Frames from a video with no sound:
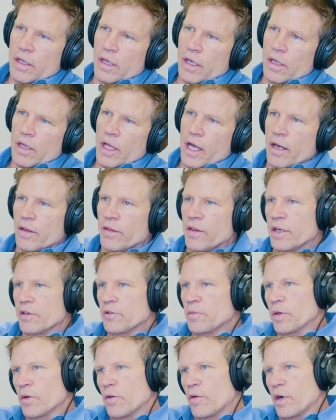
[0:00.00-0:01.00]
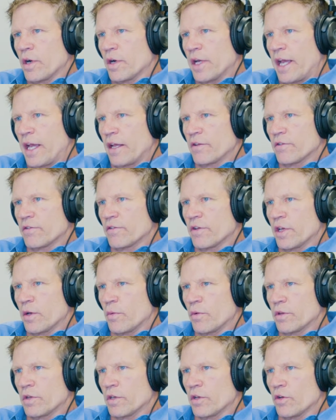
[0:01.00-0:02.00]
a lot of things been going on in Kansas City
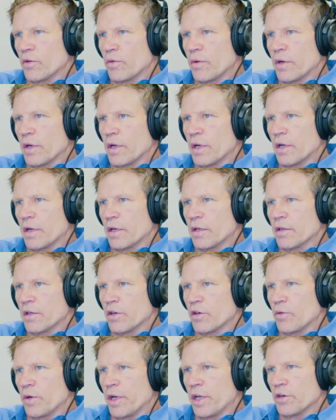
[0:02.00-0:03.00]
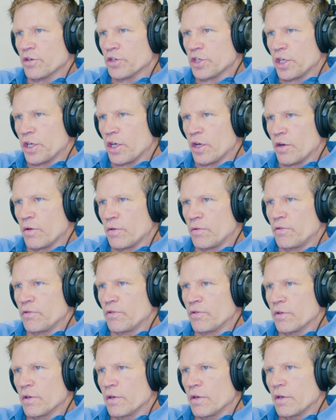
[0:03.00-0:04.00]
with the new energy
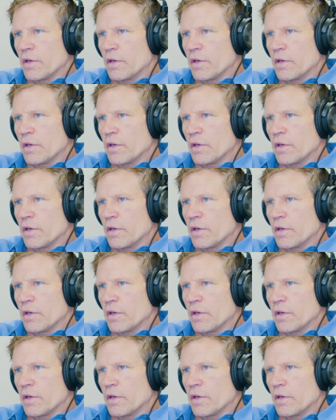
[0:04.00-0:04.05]
codes